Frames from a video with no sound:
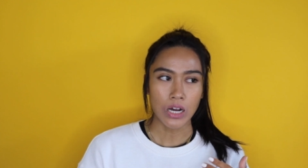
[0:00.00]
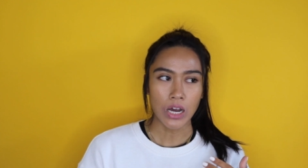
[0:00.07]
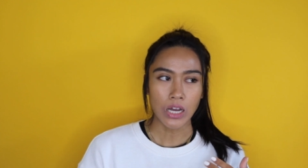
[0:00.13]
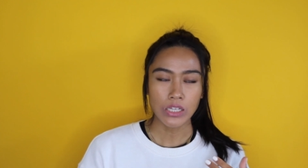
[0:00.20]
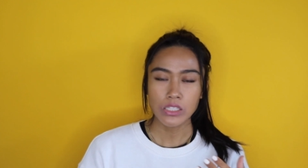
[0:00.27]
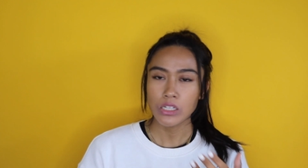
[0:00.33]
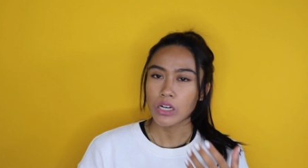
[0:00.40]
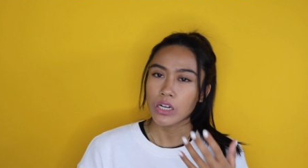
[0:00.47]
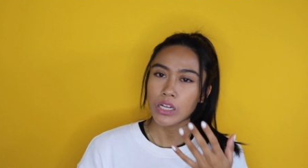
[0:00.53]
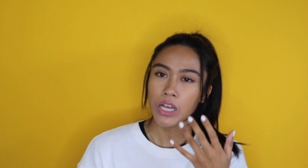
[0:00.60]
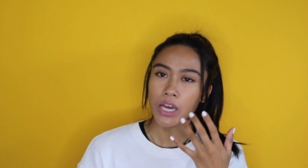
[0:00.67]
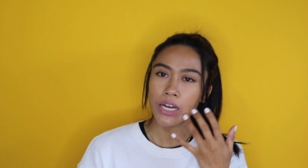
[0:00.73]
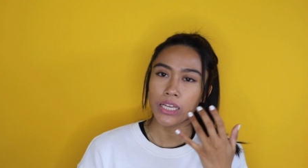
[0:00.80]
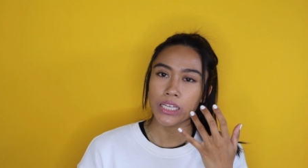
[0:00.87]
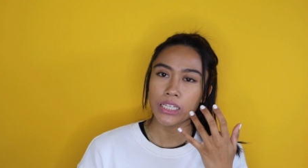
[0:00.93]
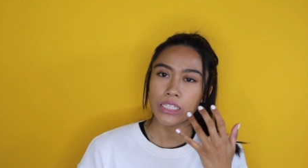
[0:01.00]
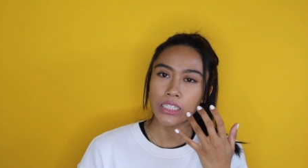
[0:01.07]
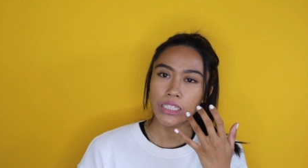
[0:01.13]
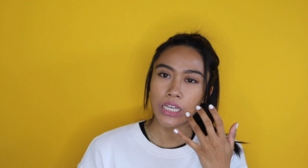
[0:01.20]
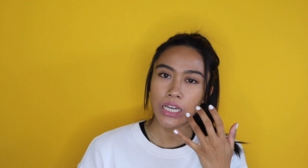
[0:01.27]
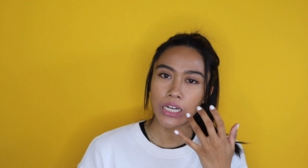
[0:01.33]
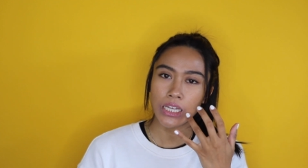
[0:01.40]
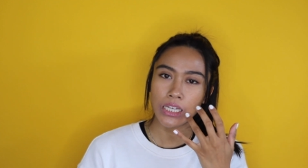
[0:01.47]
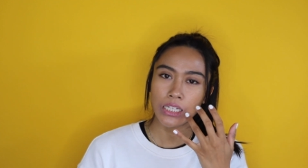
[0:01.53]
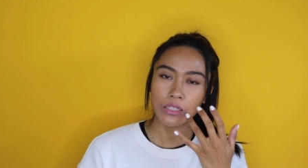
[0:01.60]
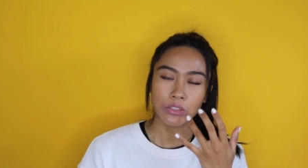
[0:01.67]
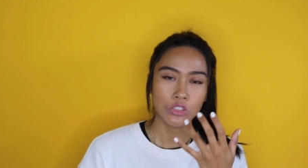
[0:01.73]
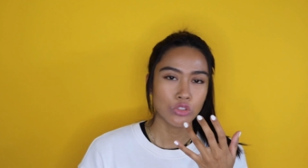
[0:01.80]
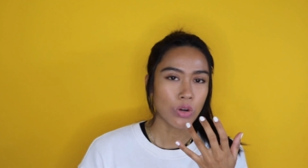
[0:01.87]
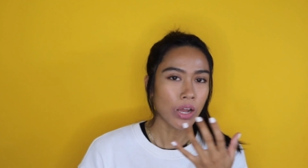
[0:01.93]
I started kind of
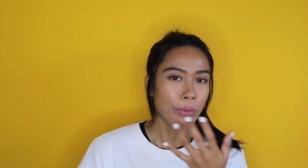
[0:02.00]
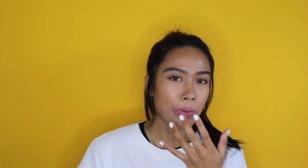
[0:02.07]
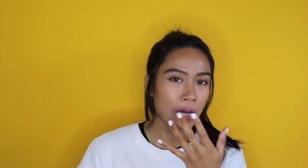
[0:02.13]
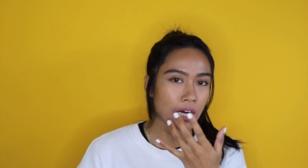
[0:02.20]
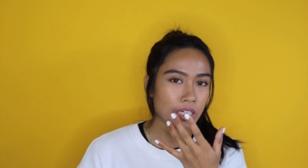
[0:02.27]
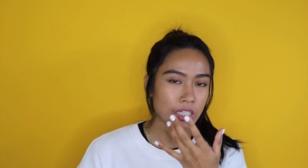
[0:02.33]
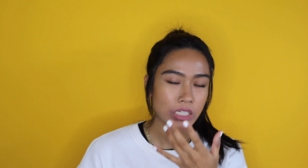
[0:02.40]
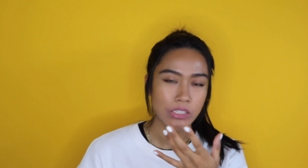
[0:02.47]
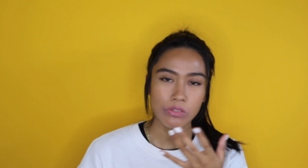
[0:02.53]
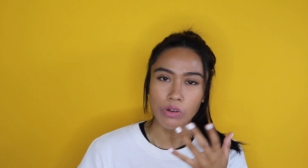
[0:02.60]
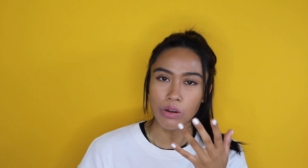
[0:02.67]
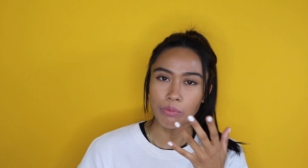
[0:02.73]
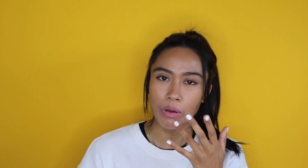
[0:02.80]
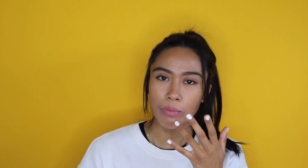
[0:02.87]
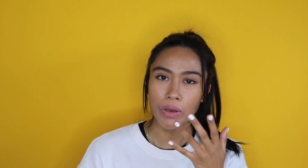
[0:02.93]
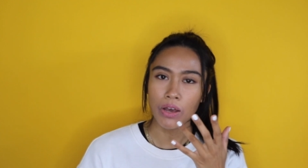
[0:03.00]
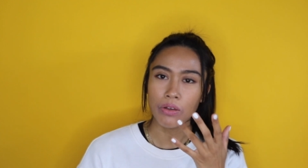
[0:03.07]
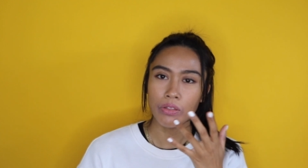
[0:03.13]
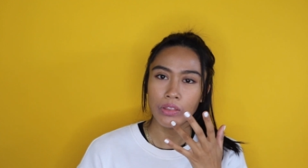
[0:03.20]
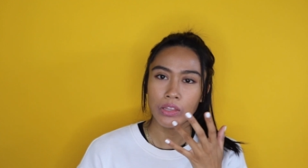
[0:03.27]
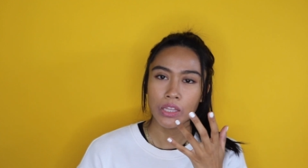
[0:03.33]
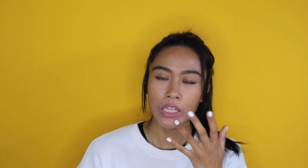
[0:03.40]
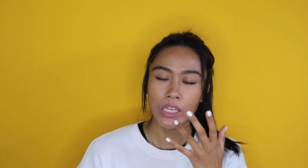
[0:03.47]
getting dry patches around my mouth